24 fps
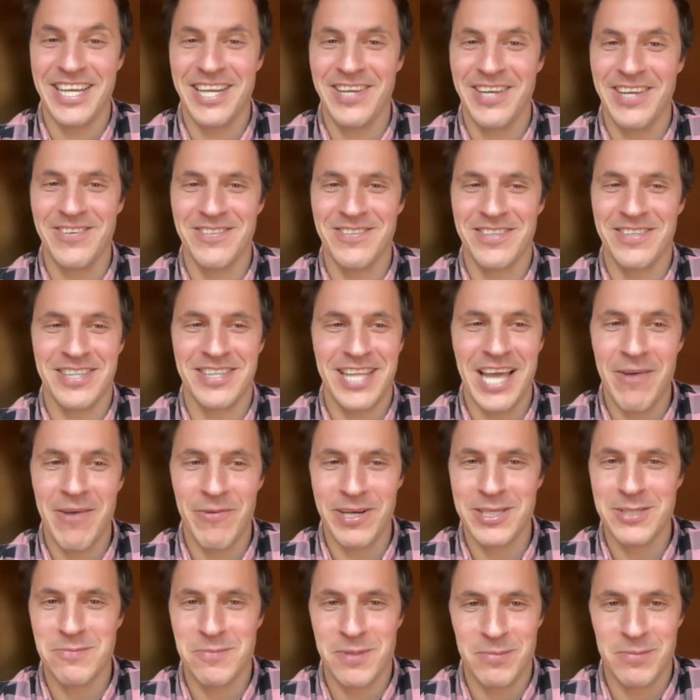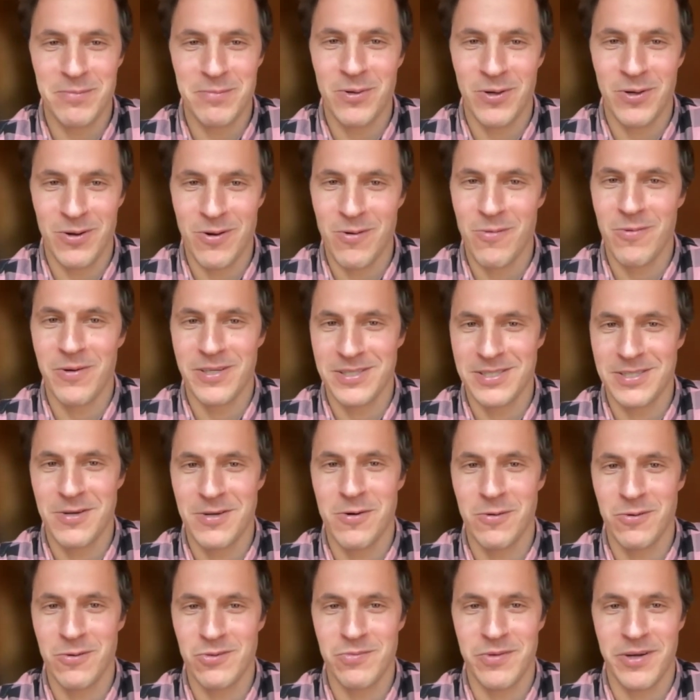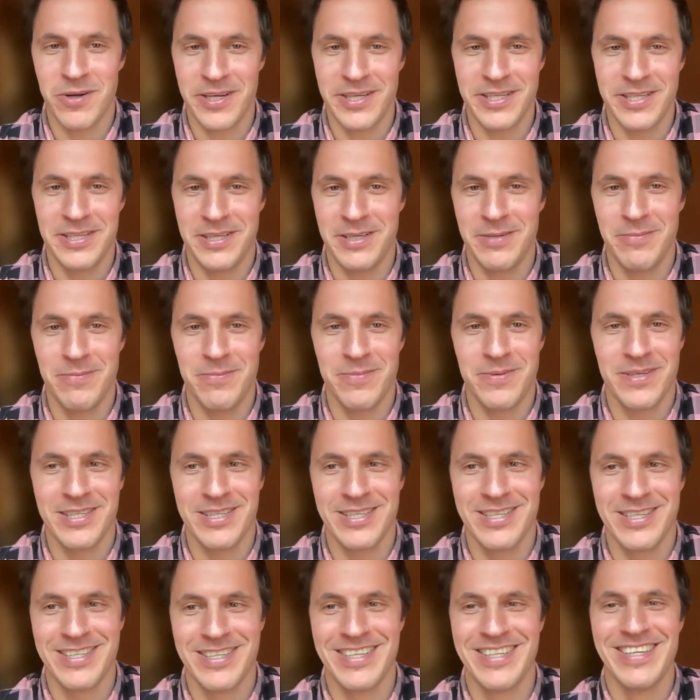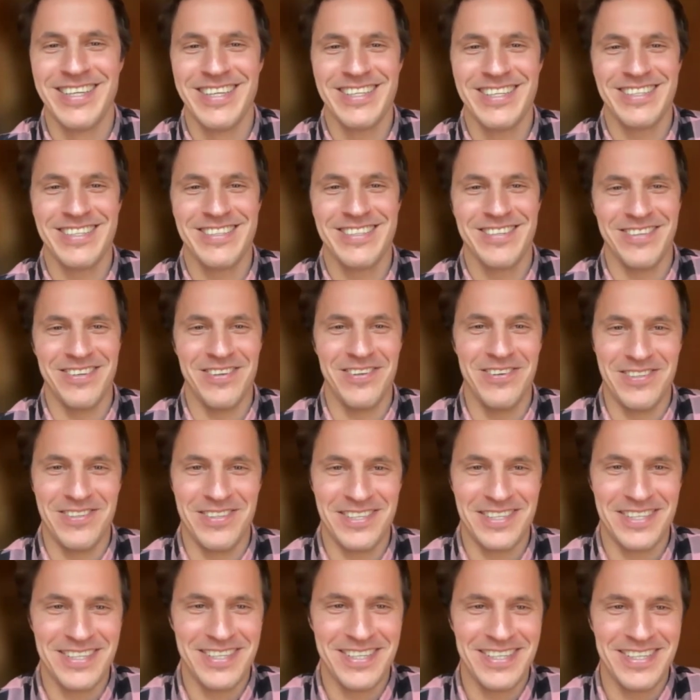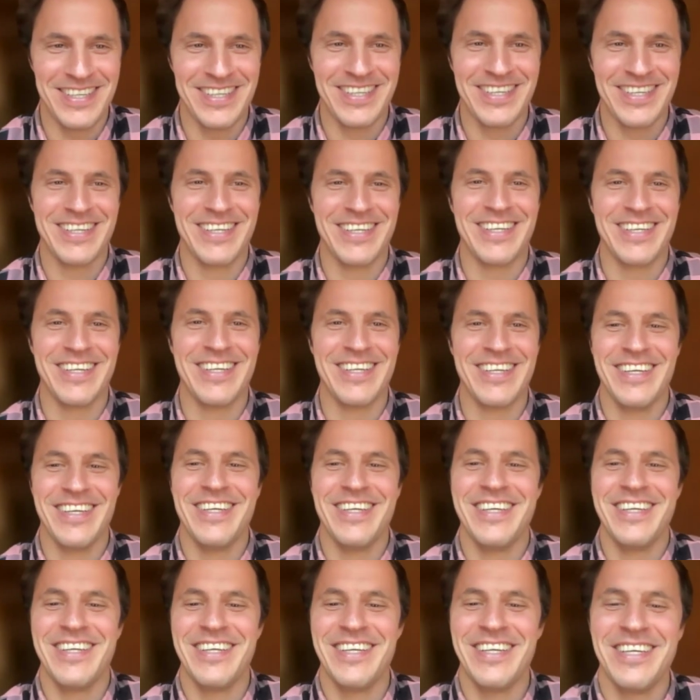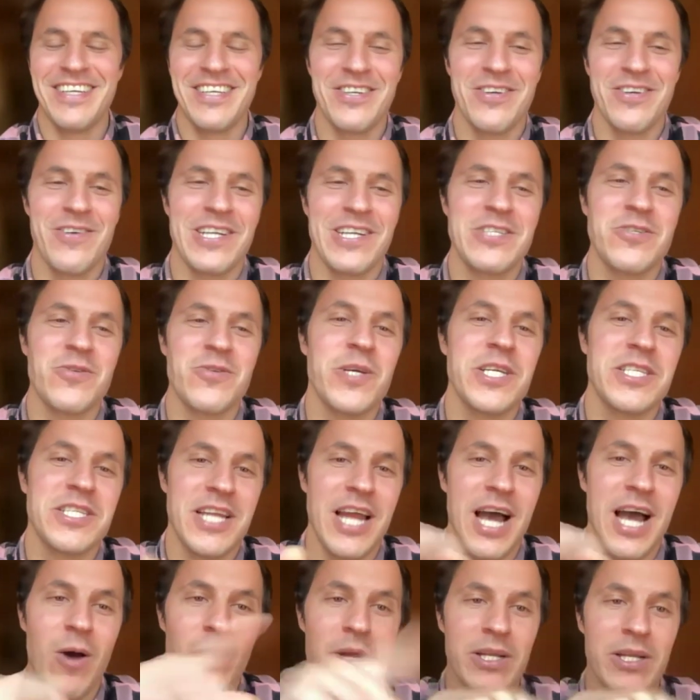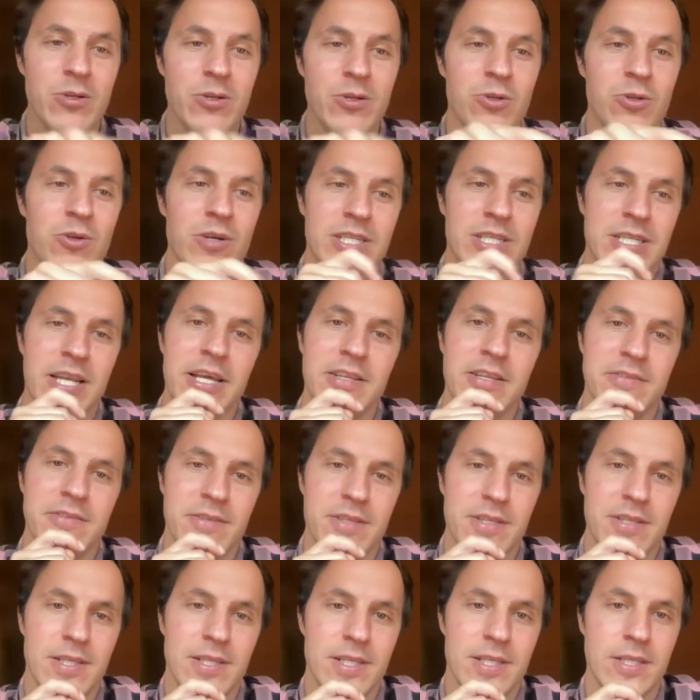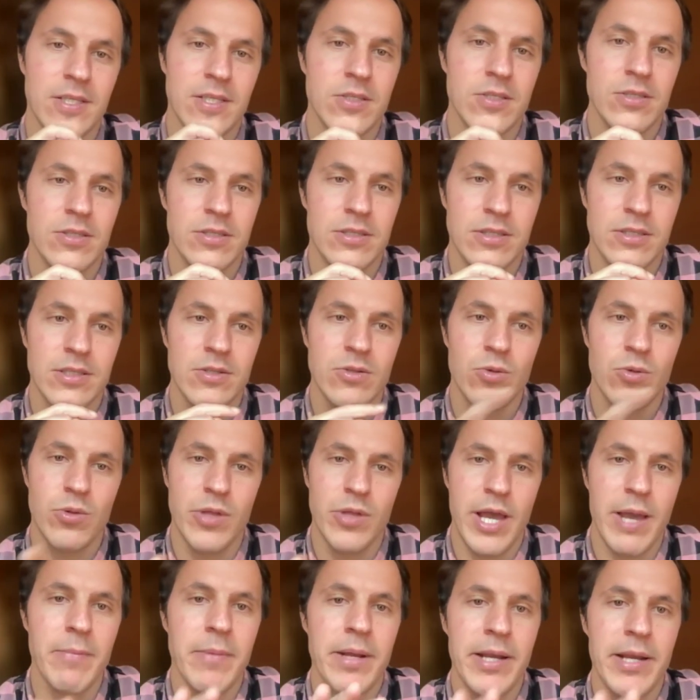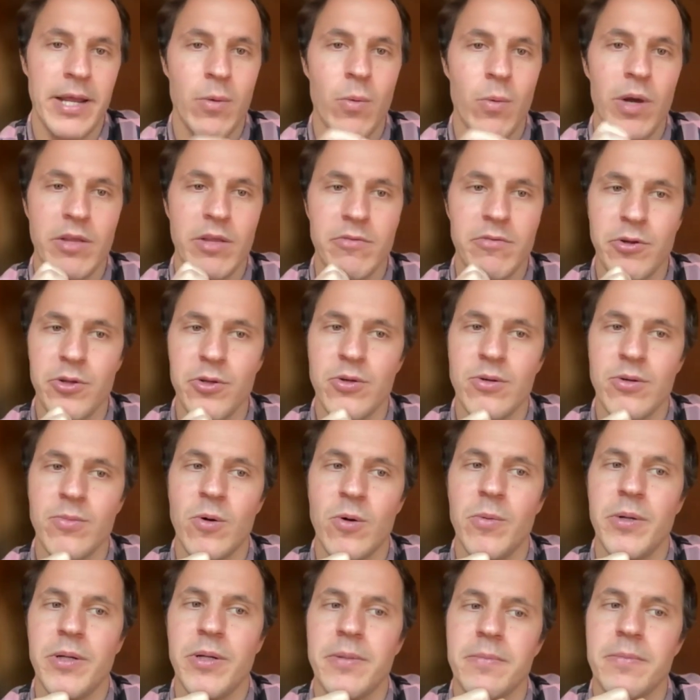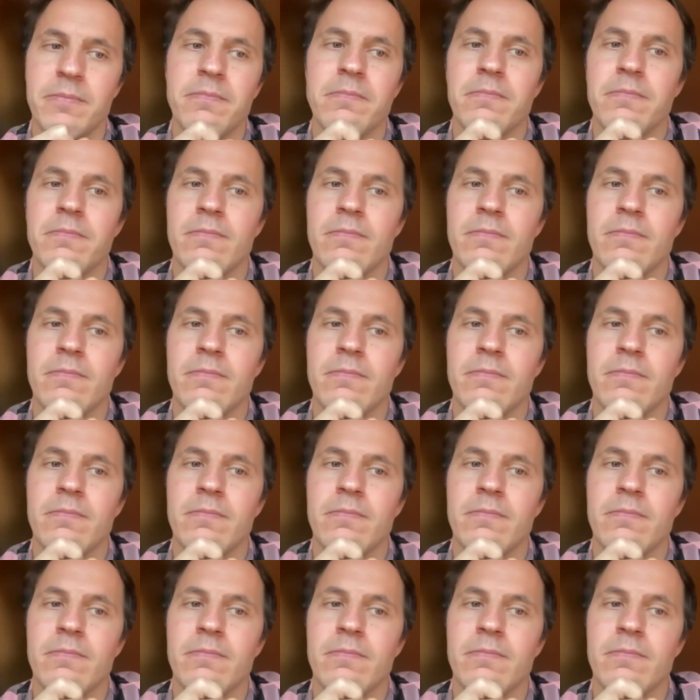I mean, Taiwanese people always goes very deep. So good. You can switch now and you translate to them, and I wait for you a moment.